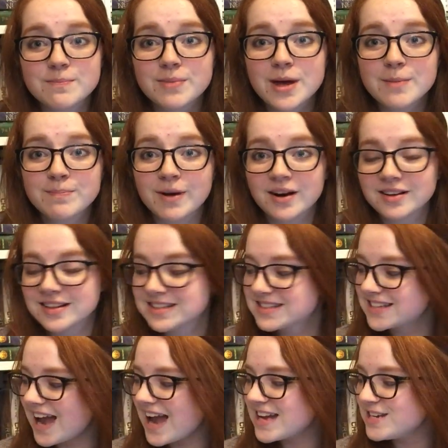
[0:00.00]
Pip Bartlett's
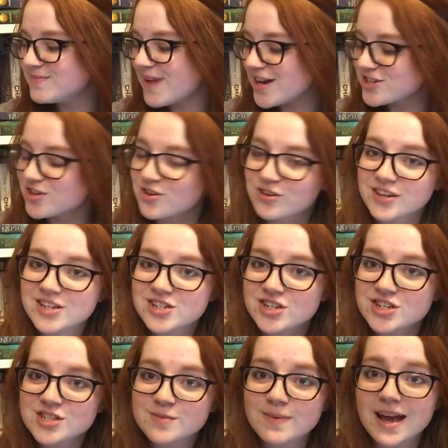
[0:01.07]
Guide to Magical
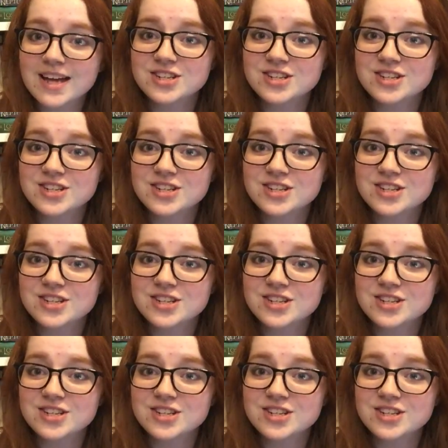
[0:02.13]
Creatures by